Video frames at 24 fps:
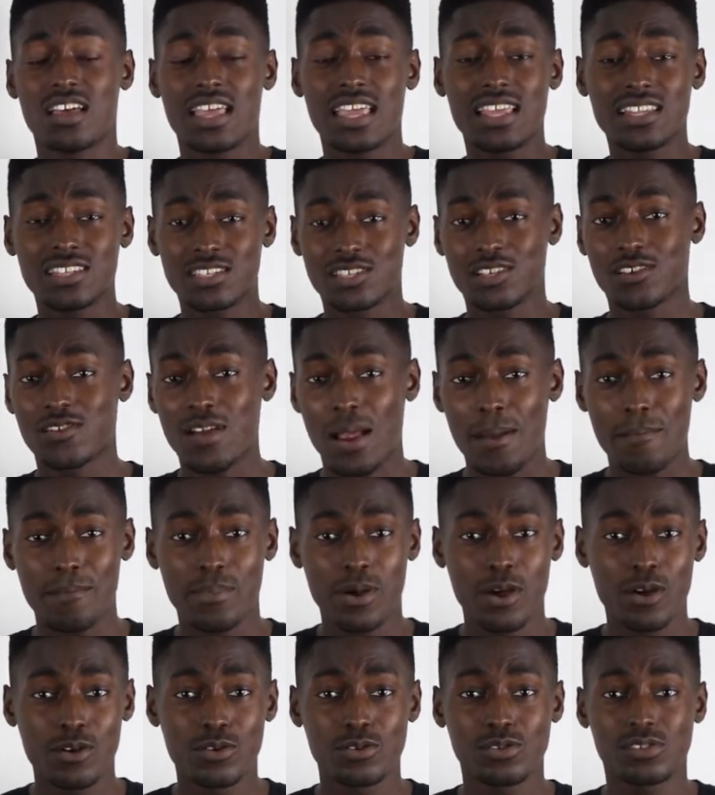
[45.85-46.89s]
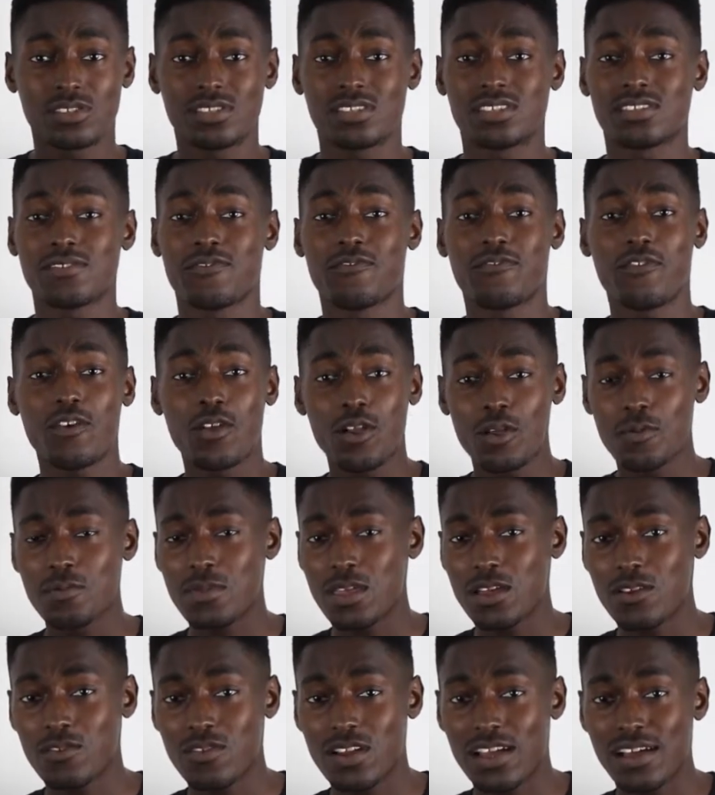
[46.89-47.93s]
Instagram posts, follow
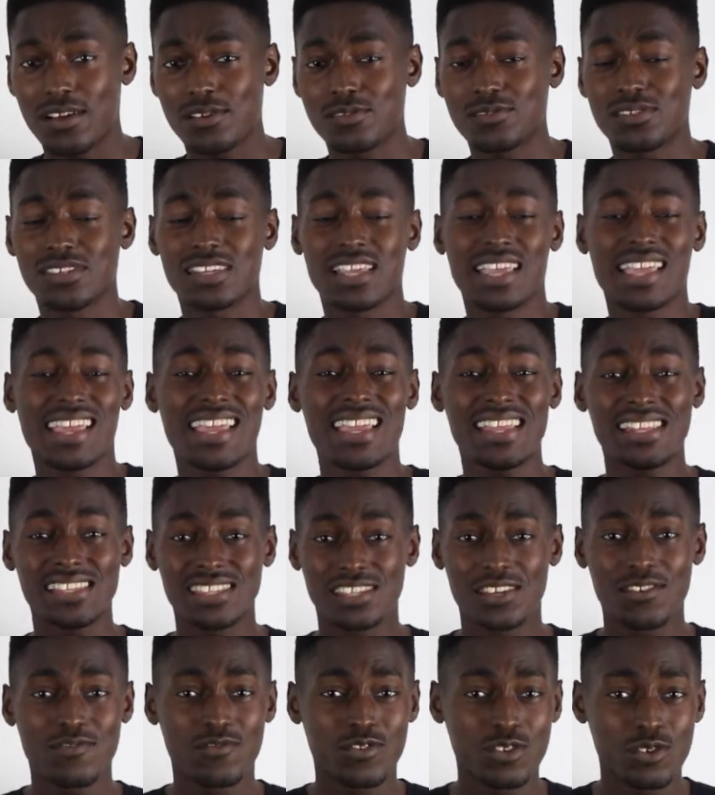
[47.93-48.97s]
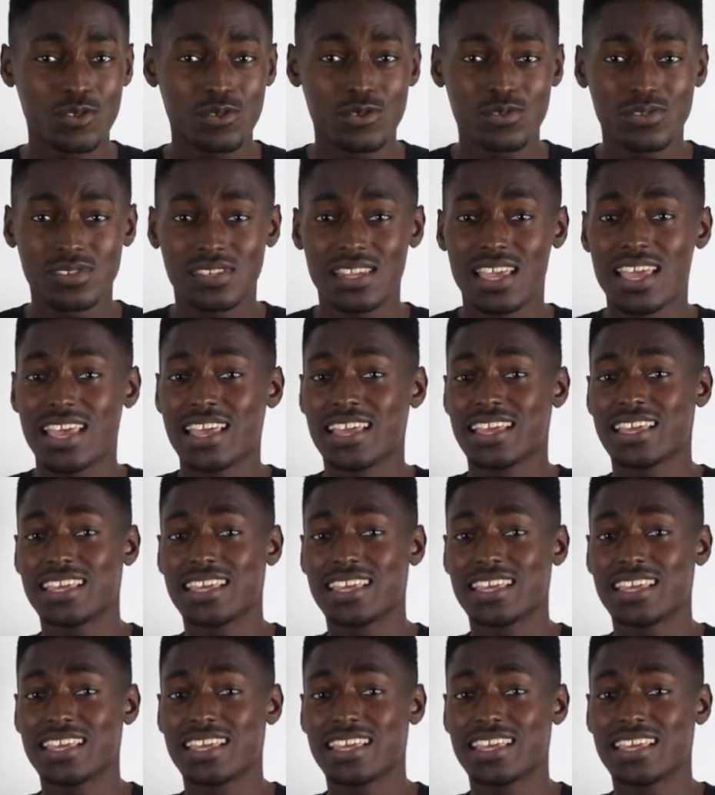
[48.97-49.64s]
me around, interviews,